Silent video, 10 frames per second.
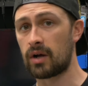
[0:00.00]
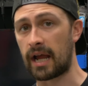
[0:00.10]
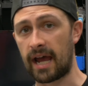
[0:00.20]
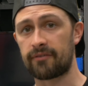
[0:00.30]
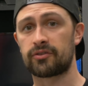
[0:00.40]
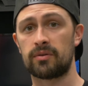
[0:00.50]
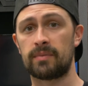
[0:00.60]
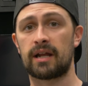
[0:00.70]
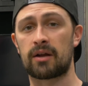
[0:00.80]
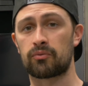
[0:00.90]
I have to
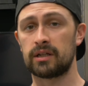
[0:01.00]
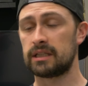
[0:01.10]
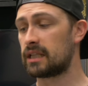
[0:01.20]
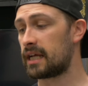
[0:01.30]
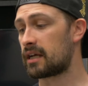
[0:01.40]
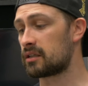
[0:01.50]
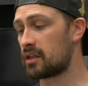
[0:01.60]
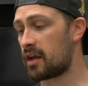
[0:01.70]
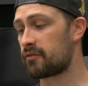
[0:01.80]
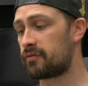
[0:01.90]
admit. I really like a
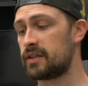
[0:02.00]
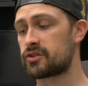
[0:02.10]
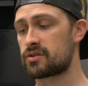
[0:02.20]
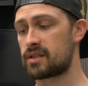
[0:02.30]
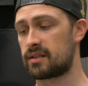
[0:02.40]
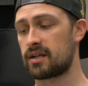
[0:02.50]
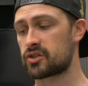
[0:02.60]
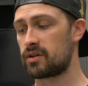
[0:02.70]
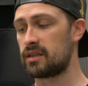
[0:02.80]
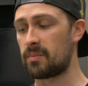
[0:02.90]
lot of features, the
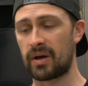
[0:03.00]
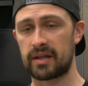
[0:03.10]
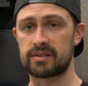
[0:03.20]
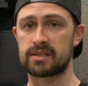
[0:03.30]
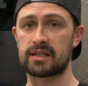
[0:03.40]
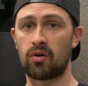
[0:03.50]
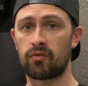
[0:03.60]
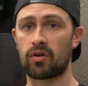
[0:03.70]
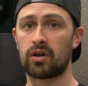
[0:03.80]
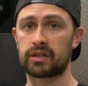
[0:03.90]
touchscreen, the buttons, the
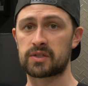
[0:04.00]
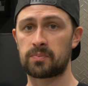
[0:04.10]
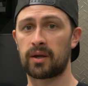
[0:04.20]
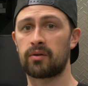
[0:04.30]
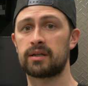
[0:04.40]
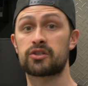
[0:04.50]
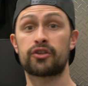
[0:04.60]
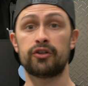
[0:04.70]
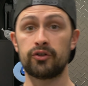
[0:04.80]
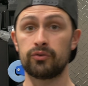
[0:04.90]
overall experience,
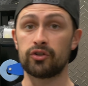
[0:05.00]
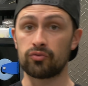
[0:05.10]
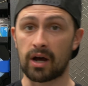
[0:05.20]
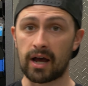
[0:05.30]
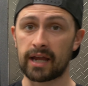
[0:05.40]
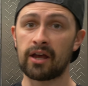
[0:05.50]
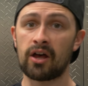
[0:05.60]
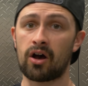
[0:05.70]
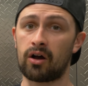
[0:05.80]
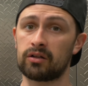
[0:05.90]
the new UI,
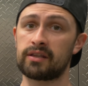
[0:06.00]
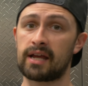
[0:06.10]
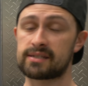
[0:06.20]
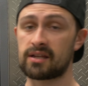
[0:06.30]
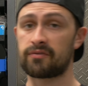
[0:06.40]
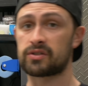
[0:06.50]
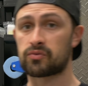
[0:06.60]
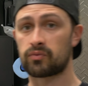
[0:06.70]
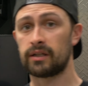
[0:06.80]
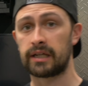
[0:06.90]
all of that stuff is
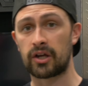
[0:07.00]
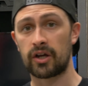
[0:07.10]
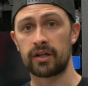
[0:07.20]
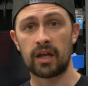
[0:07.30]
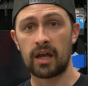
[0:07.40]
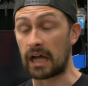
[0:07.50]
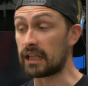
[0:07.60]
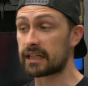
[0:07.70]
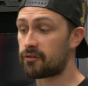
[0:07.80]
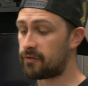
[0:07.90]
really good. I
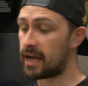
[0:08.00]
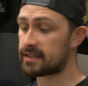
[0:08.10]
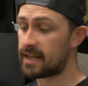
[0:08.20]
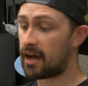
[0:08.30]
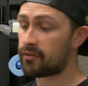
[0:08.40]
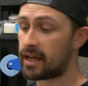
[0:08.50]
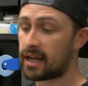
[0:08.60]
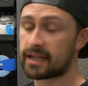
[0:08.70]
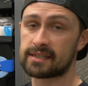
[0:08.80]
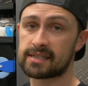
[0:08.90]
like the fact now that
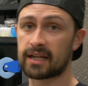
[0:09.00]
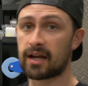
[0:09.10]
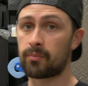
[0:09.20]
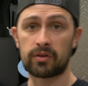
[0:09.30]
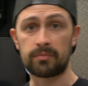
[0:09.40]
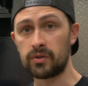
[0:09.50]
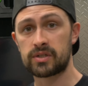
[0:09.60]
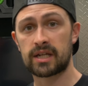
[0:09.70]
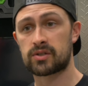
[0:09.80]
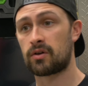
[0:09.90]
I can sync up with
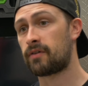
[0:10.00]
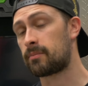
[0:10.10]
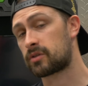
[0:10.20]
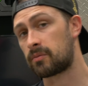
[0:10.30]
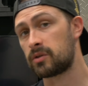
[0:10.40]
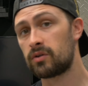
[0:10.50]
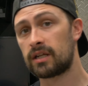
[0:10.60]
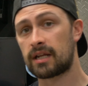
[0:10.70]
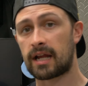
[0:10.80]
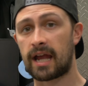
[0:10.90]
music, so if I'm
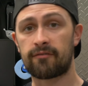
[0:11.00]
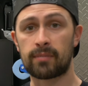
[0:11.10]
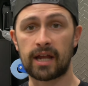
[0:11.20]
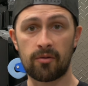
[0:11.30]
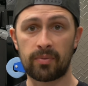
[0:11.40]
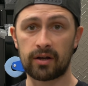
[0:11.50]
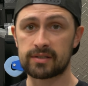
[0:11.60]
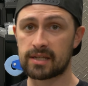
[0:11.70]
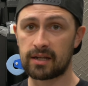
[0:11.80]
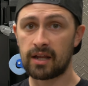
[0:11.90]
commuting and I have my
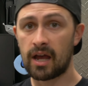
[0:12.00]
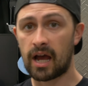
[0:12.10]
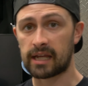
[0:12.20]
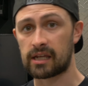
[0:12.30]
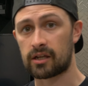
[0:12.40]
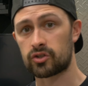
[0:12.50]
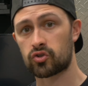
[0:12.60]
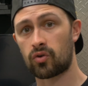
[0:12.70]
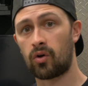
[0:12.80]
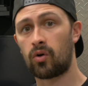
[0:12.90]
AirPods in, I can
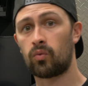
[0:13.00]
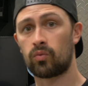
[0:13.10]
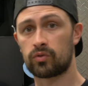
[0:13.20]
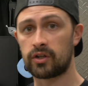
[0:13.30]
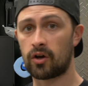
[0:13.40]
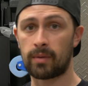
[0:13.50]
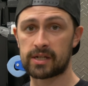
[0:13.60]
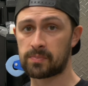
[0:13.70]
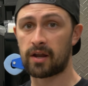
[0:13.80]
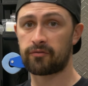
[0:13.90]
control, my
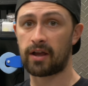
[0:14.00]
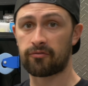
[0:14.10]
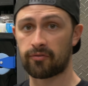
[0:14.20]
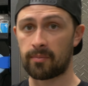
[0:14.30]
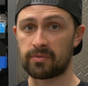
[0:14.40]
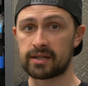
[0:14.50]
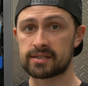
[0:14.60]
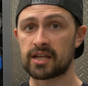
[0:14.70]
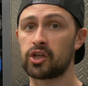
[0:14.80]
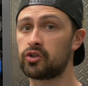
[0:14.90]
Spotify from
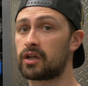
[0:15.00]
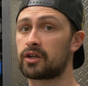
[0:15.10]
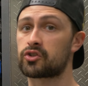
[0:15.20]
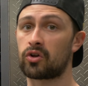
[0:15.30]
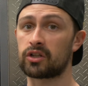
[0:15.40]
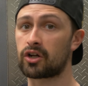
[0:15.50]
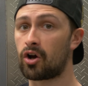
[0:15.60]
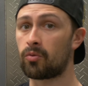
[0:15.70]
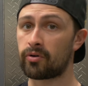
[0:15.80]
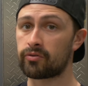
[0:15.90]
this. You can control a
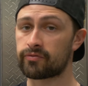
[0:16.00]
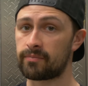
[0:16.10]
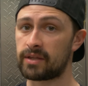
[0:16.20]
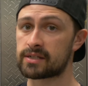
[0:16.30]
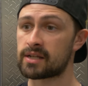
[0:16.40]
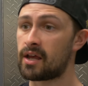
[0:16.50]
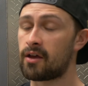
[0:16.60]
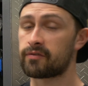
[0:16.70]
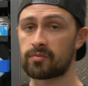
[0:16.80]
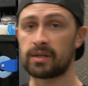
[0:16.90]
GoPro from this.
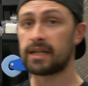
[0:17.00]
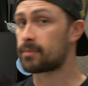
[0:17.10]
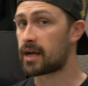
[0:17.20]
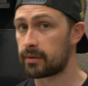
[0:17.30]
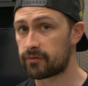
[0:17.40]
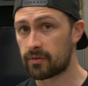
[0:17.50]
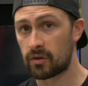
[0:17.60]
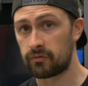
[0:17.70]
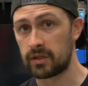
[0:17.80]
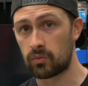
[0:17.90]
For me, I'm coming from
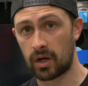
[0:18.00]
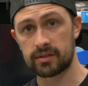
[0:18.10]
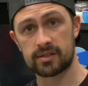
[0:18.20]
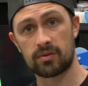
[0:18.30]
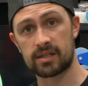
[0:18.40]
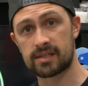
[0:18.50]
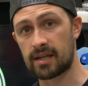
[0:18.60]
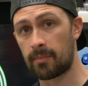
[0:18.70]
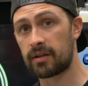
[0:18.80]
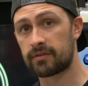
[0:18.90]
the V1, so the
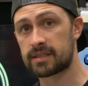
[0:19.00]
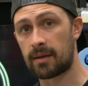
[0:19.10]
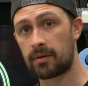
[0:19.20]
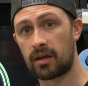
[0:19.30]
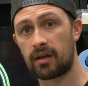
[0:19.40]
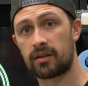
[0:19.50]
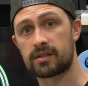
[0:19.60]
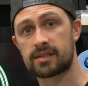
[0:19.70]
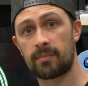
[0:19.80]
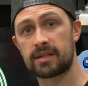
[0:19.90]
Summit
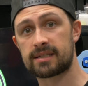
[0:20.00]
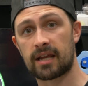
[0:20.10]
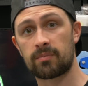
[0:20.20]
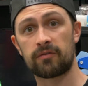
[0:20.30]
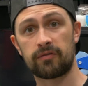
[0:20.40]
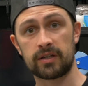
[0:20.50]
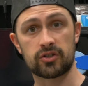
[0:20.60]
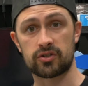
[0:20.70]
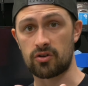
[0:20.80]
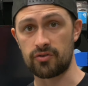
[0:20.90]
segment
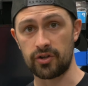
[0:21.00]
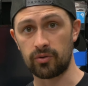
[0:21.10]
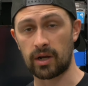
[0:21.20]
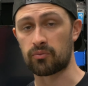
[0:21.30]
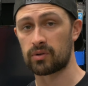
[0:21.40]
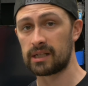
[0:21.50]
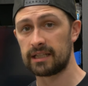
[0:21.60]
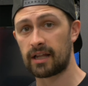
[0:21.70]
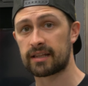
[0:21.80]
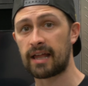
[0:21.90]
features are new. I really
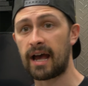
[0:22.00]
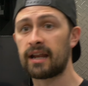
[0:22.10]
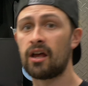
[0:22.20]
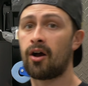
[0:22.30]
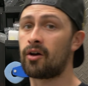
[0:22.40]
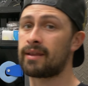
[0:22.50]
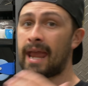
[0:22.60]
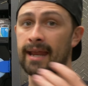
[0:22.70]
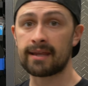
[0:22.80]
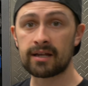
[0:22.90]
like that. On
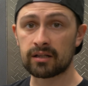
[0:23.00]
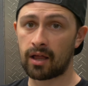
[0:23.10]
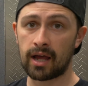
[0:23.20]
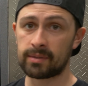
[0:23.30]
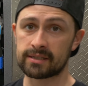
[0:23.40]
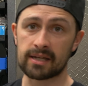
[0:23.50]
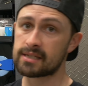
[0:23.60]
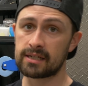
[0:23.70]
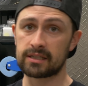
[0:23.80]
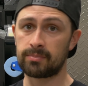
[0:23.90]
any climb, it
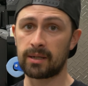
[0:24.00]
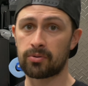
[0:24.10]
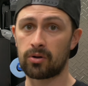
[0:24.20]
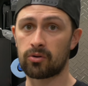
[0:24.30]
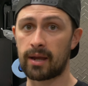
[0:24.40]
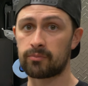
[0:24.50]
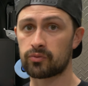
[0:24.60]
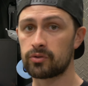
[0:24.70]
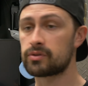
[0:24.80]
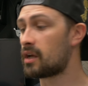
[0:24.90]
doesn't need to be a programmed
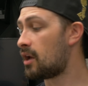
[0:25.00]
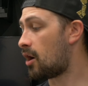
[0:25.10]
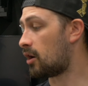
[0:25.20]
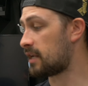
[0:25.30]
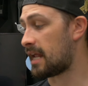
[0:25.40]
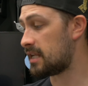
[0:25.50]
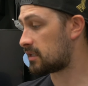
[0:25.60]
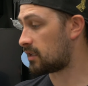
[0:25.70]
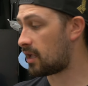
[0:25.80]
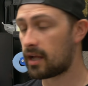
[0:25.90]
route. On any
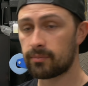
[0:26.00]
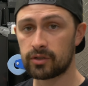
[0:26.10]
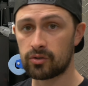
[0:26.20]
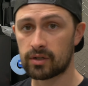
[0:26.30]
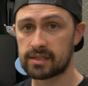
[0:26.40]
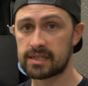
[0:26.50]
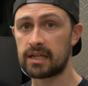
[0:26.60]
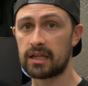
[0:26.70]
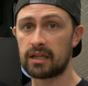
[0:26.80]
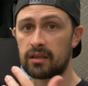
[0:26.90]
climb, you can
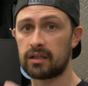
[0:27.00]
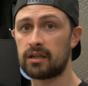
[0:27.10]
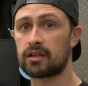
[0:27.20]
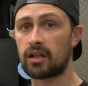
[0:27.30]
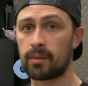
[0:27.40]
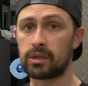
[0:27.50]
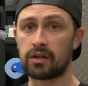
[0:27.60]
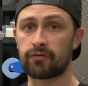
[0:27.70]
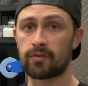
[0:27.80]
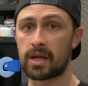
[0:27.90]
see the climbing
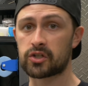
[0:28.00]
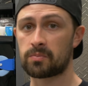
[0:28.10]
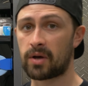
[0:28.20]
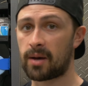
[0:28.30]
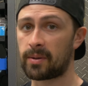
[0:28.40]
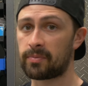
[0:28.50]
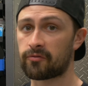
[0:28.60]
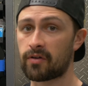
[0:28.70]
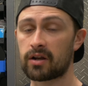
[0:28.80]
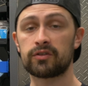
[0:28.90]
information pop up in
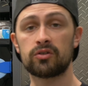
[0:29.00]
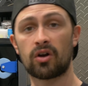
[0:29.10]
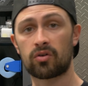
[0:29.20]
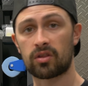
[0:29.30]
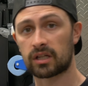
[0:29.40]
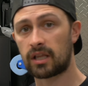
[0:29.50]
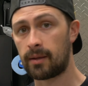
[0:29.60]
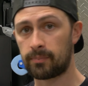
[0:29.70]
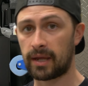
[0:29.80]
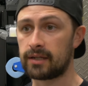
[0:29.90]
front of you. Go to the
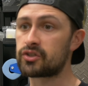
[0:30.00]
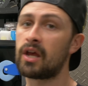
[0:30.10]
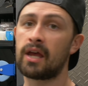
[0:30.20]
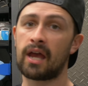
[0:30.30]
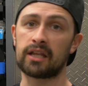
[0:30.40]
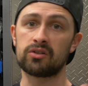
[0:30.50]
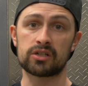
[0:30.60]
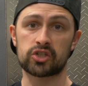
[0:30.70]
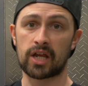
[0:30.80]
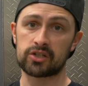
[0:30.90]
climb page, and you
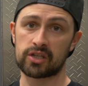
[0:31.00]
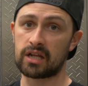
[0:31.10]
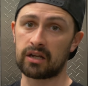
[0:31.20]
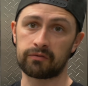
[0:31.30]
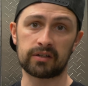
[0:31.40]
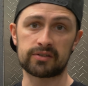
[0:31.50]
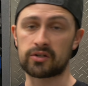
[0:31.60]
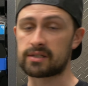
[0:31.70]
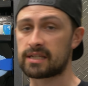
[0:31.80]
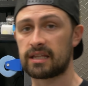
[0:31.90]
can change the data fields. You
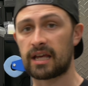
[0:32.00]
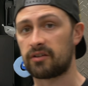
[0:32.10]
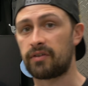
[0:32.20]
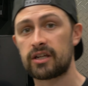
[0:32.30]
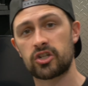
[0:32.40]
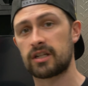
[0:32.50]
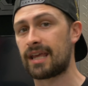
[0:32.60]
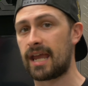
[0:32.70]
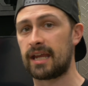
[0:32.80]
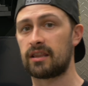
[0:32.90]
can see the elevation
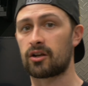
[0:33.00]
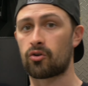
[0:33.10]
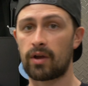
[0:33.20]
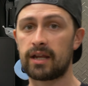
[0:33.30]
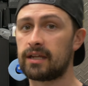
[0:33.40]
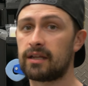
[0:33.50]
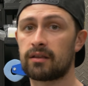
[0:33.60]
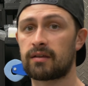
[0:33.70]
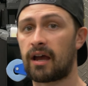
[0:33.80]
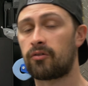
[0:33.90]
gain, the
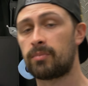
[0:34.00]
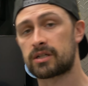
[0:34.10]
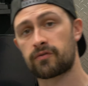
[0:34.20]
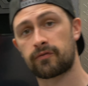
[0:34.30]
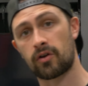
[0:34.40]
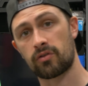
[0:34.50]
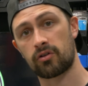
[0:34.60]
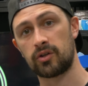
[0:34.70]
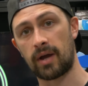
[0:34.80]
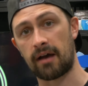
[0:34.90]
gradient, how much further
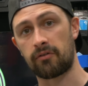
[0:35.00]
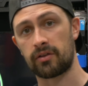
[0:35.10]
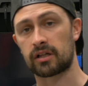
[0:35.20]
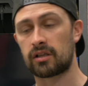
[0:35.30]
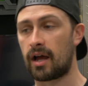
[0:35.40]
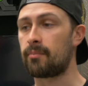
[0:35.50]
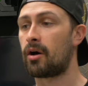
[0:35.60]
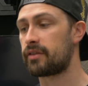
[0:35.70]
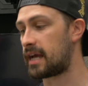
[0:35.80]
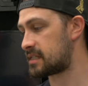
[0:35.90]
you have on the climb,
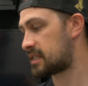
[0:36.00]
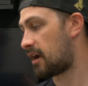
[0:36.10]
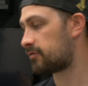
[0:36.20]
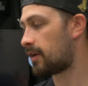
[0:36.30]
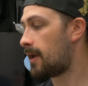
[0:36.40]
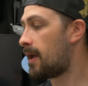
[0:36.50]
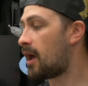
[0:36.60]
all that stuff.